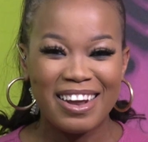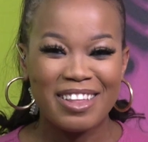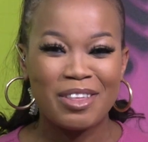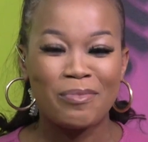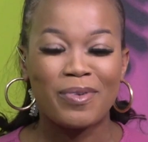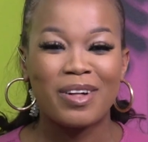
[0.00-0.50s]

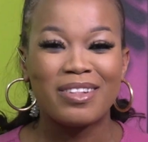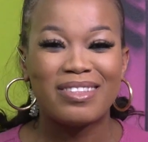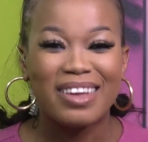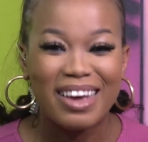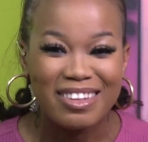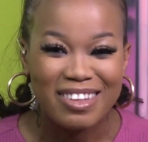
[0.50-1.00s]
Inevitable,
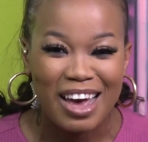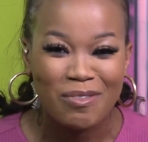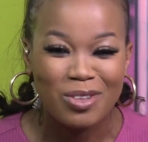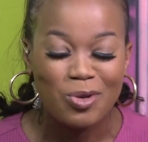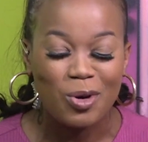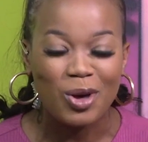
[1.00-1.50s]
DZ, and we're
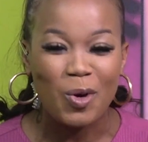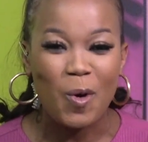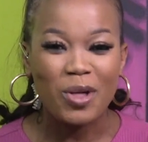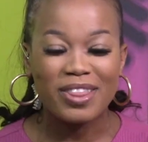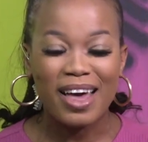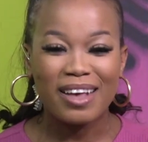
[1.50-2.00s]
talking all
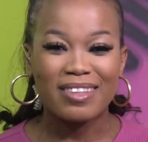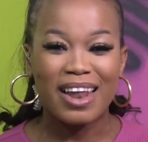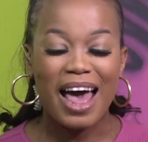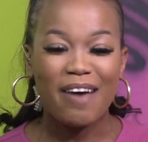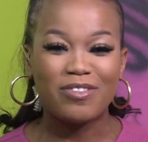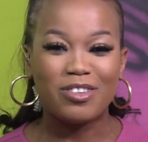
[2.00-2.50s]
things that
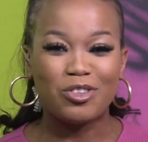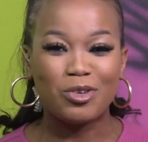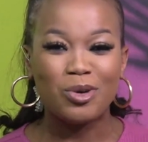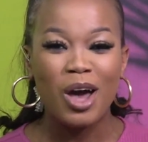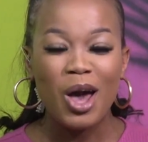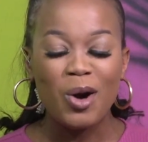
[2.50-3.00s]
have to do
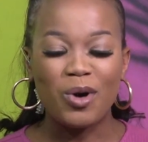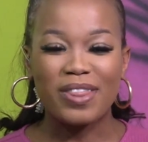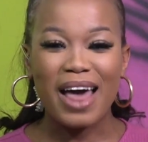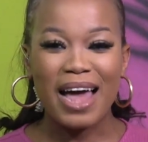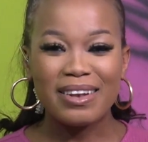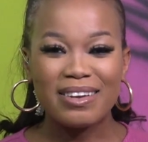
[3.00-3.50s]
with
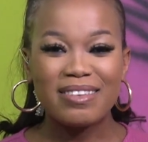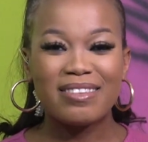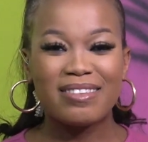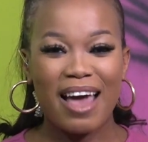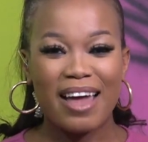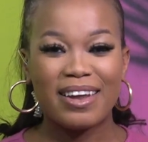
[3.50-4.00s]

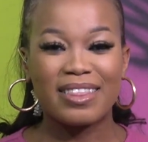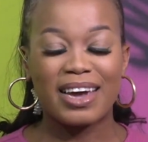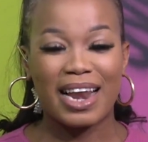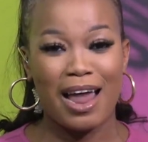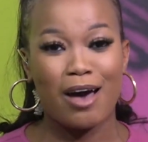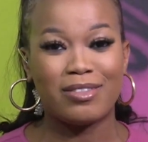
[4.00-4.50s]
understanding the
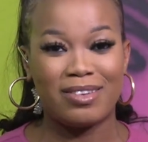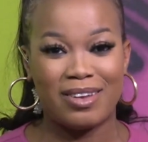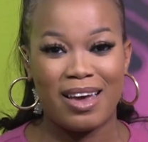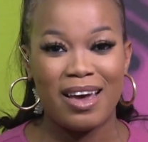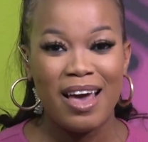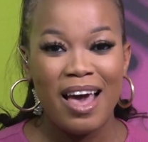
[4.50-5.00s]
cloud today.
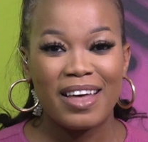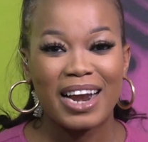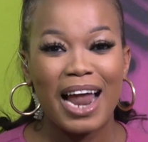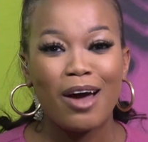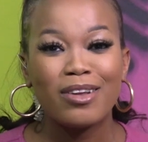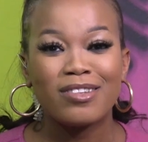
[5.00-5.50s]
The
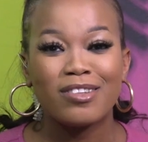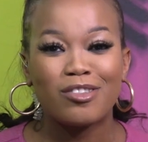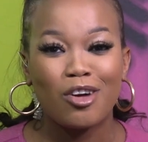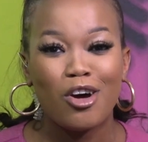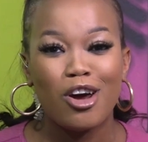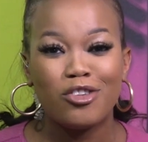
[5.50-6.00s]
cloud is a
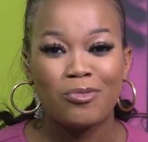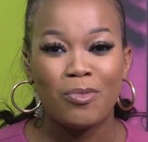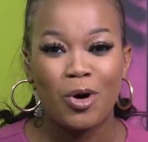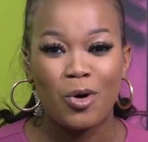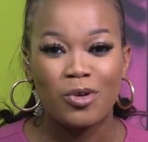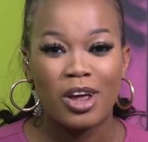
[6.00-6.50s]
storage
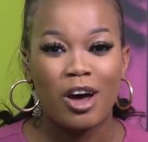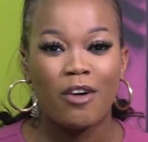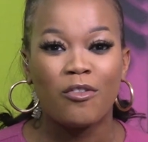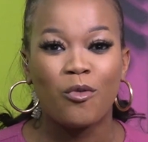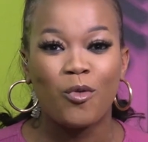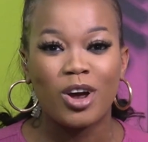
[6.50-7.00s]
mode of
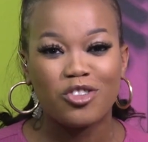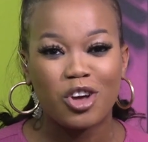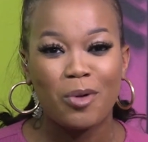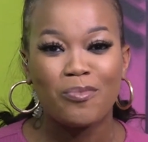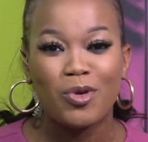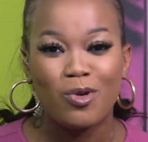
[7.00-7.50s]
which
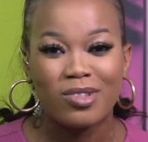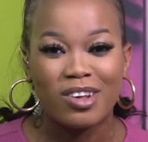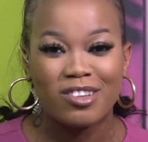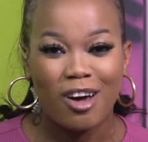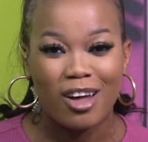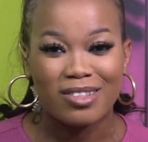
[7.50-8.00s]
computer
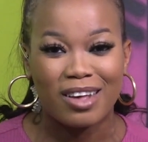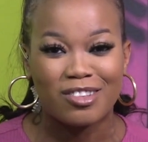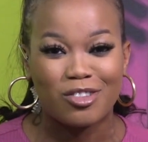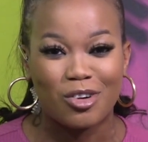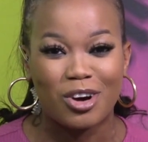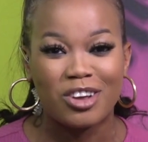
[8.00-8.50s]
data
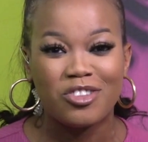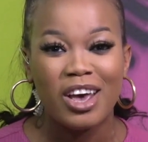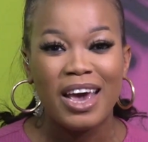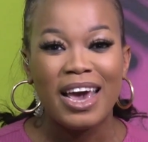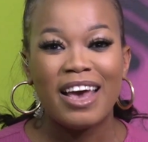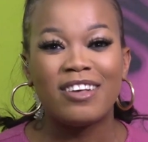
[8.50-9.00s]
storage
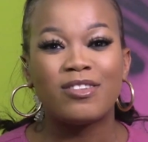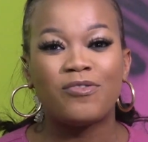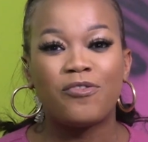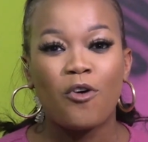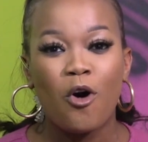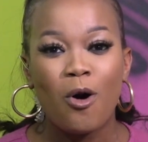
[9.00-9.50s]
is
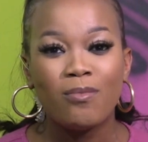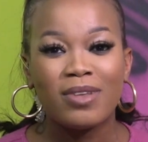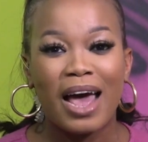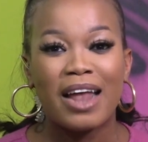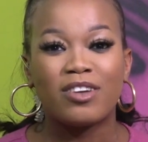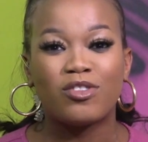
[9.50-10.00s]
formed
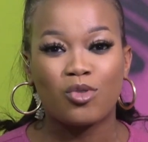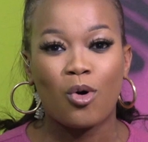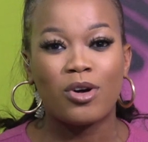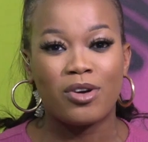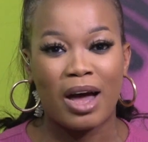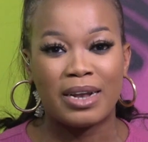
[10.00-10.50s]
and stored
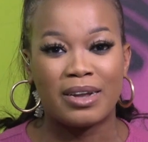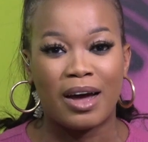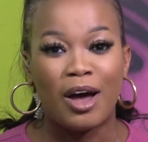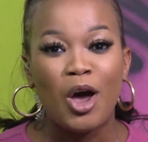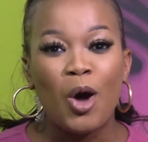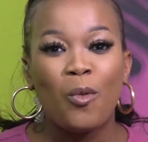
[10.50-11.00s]
under,
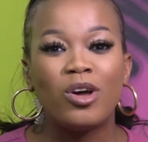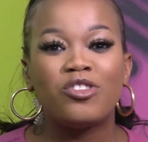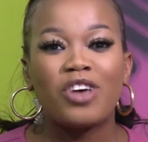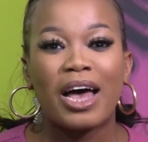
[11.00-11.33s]
which